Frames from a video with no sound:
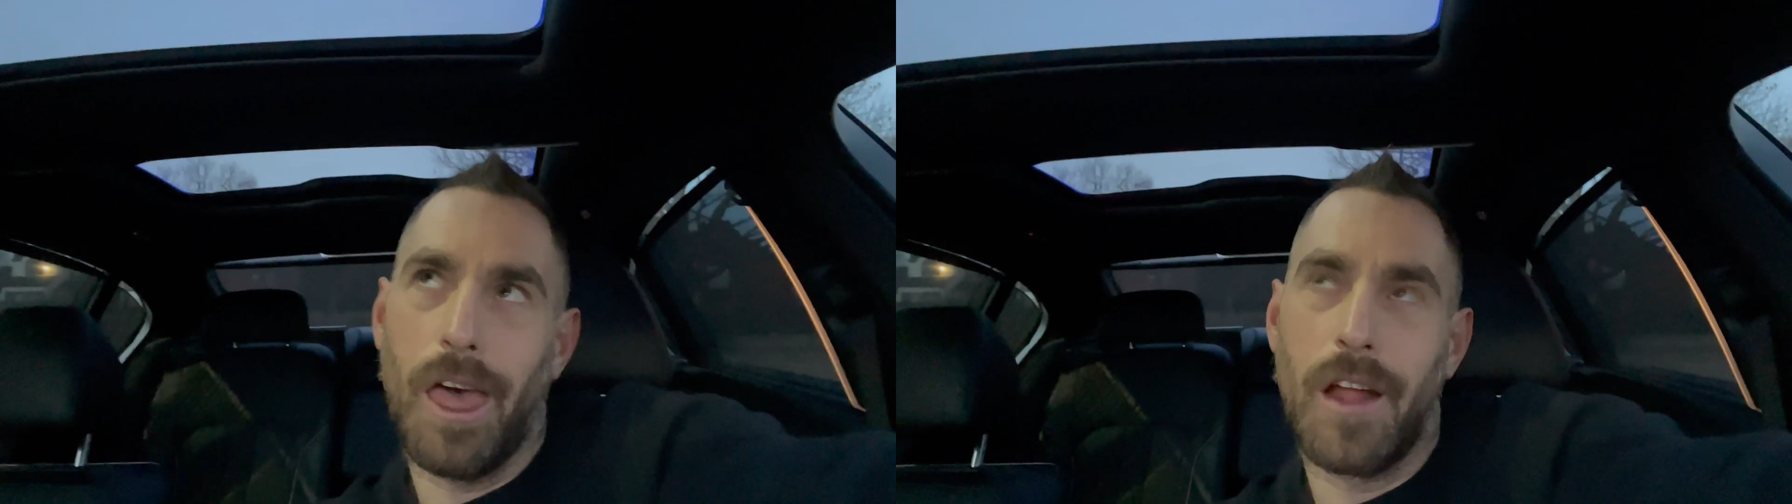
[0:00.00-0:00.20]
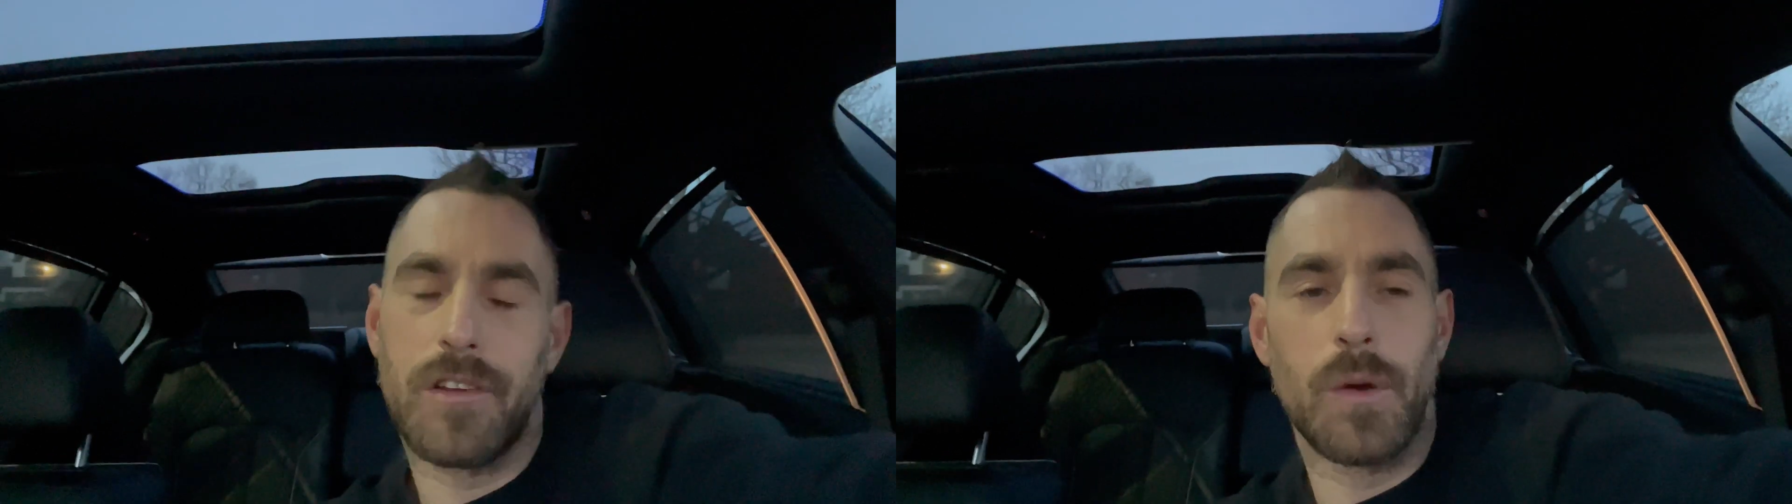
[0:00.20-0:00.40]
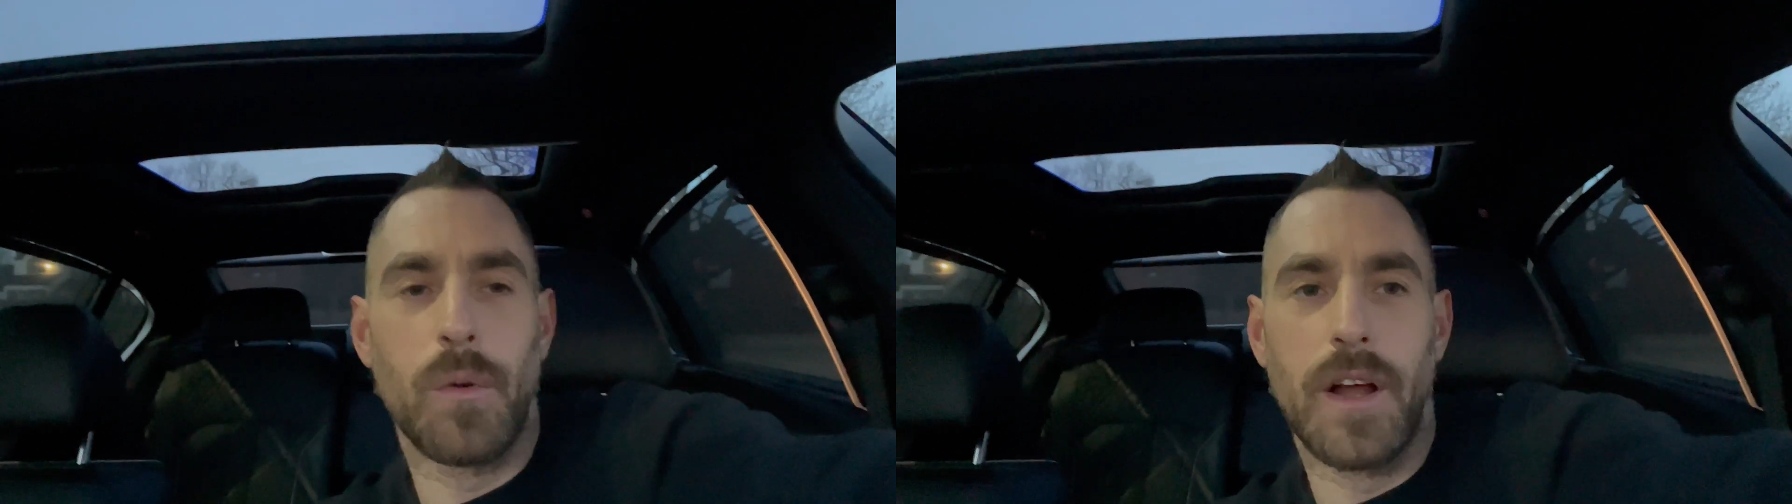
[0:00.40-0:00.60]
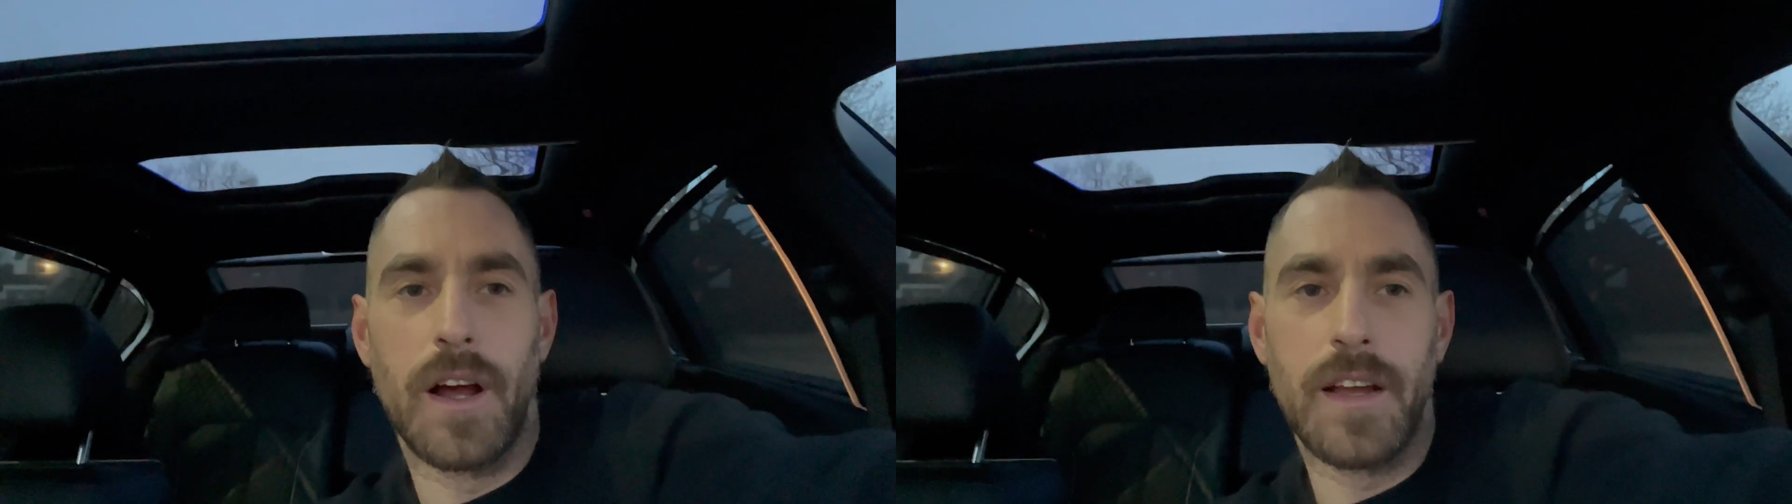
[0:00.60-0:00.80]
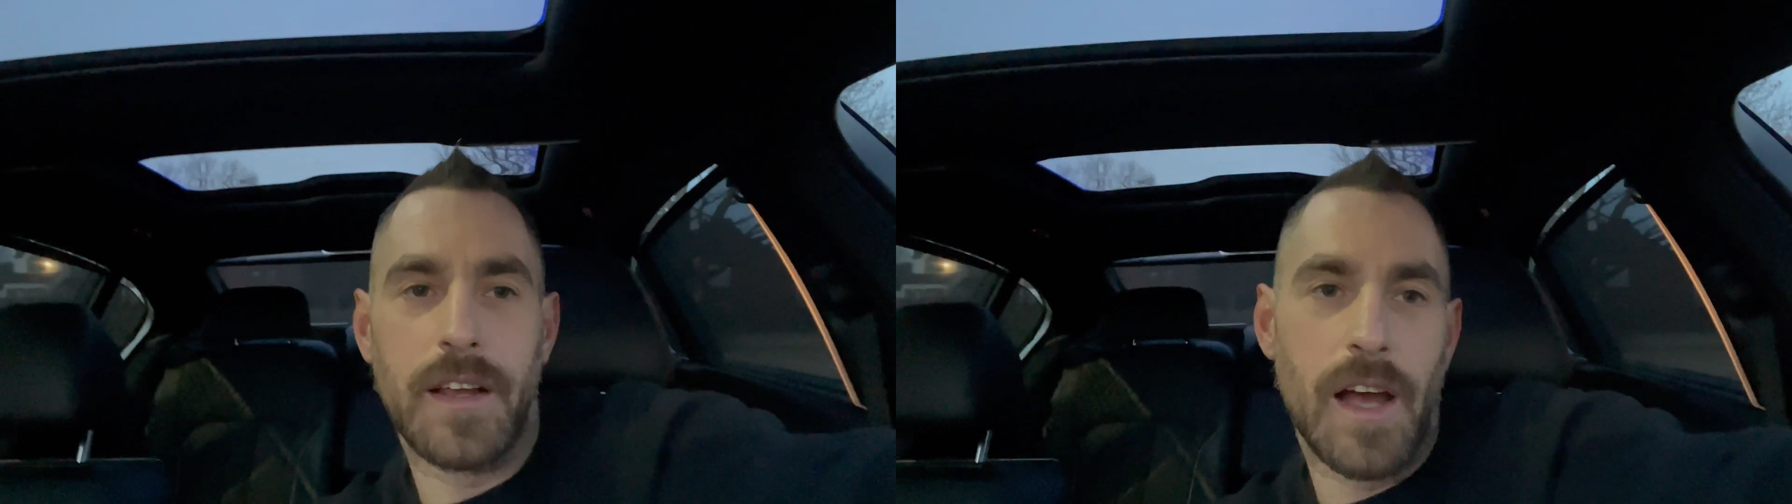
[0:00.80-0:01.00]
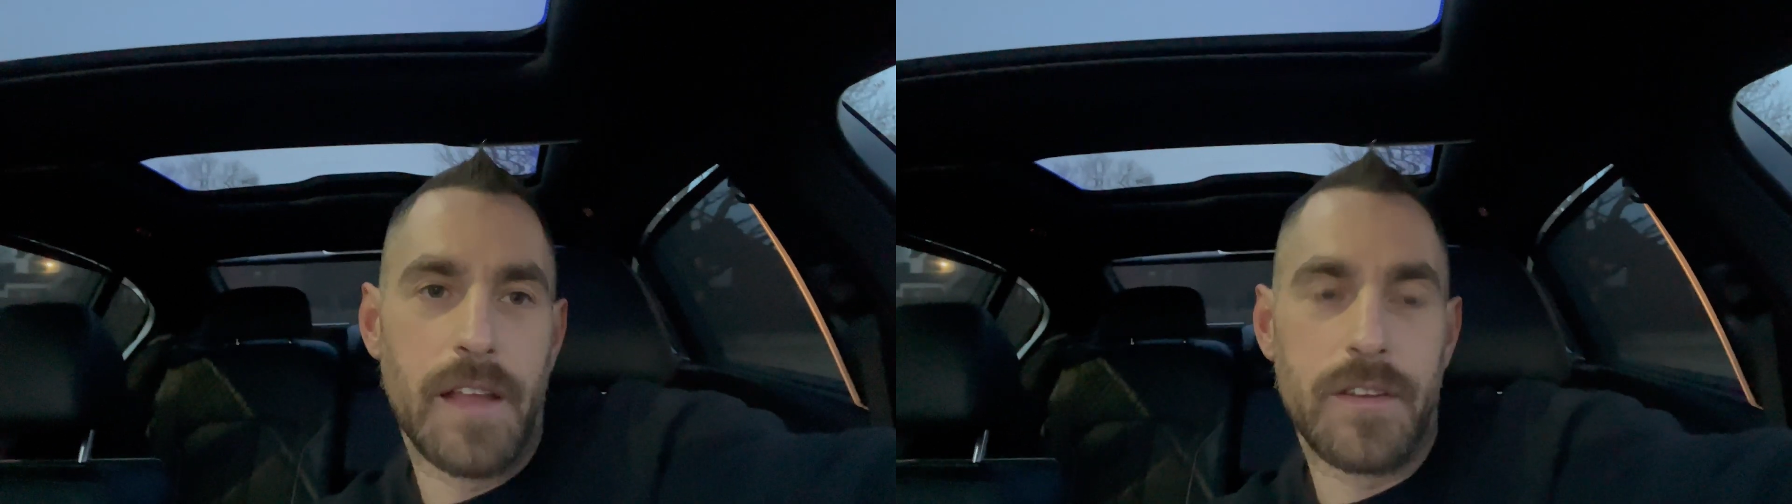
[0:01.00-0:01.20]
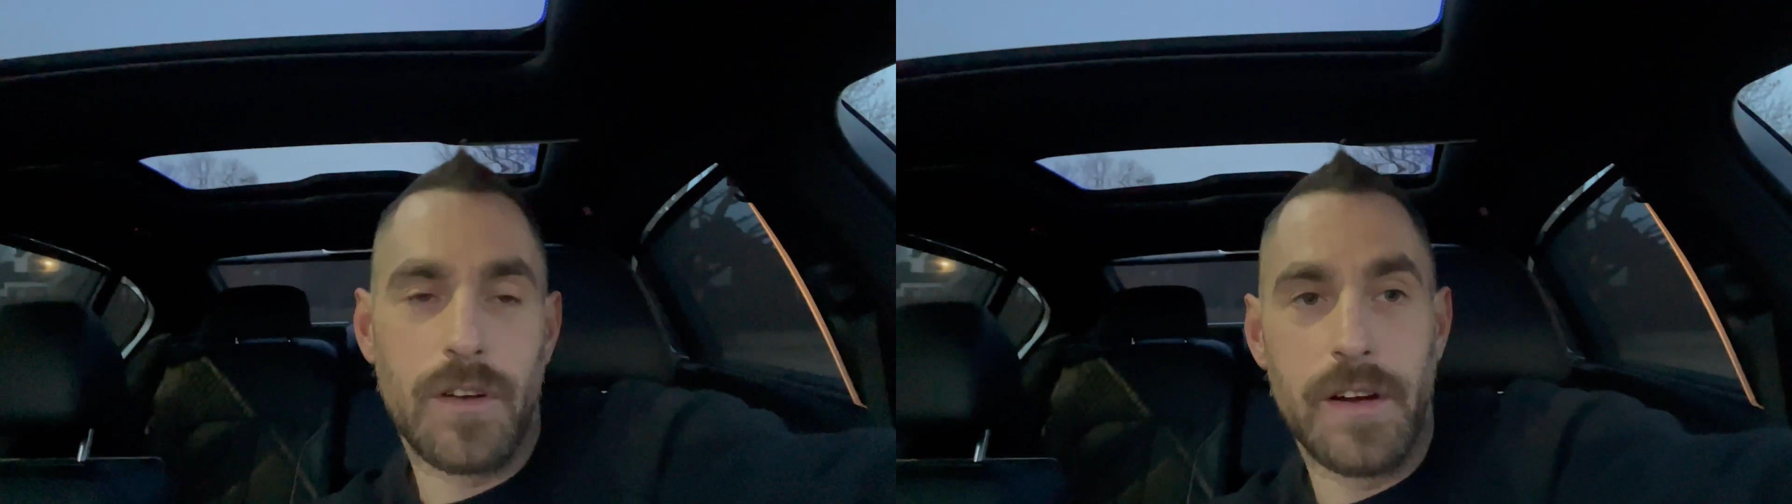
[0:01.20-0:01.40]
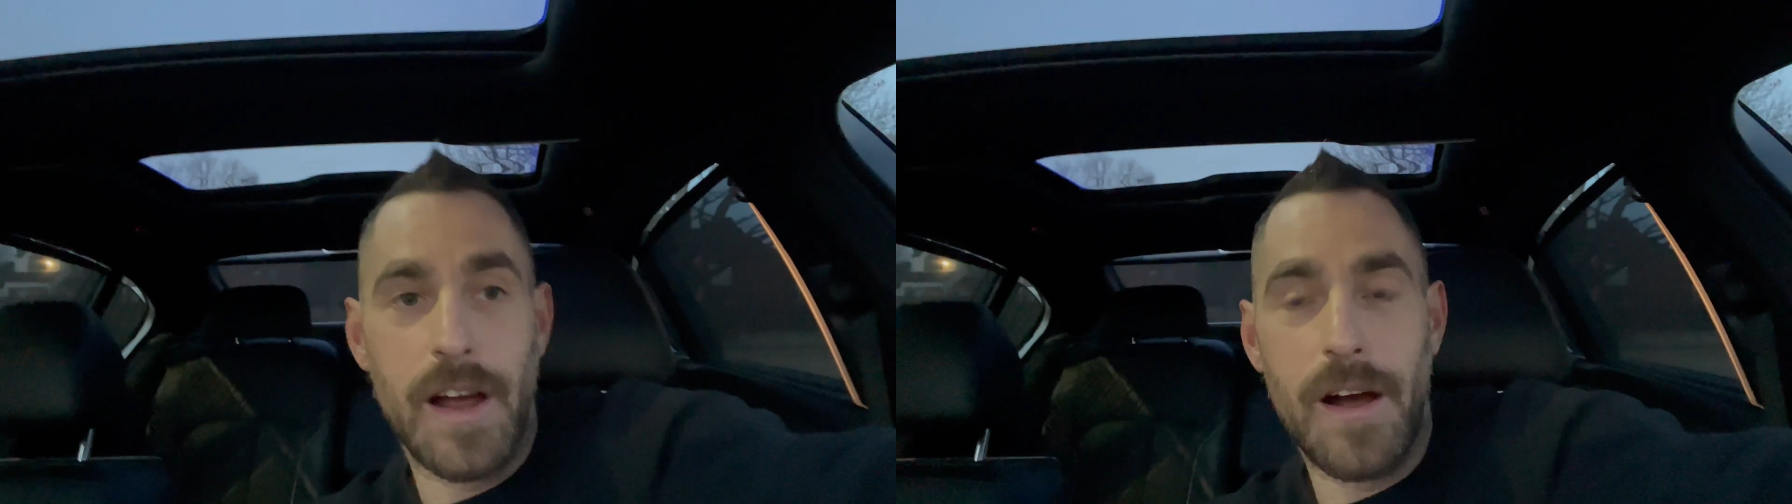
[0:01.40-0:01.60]
it's one eye like that and the
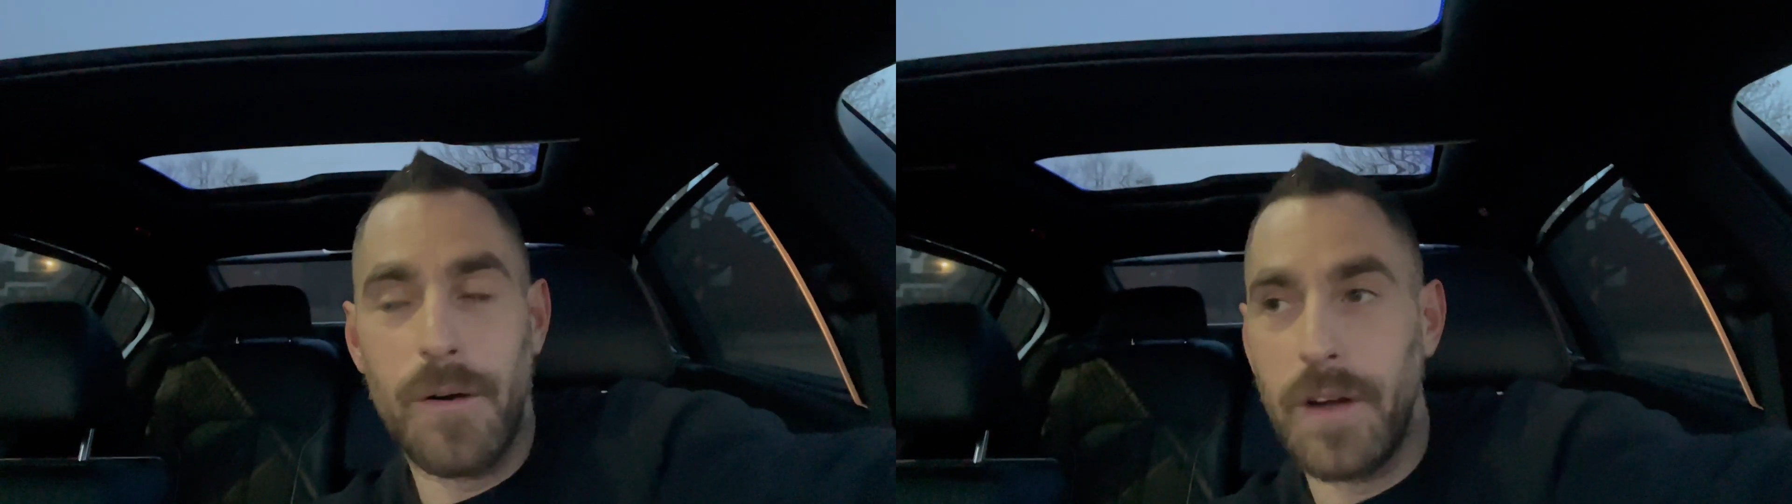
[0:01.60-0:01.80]
tongue out.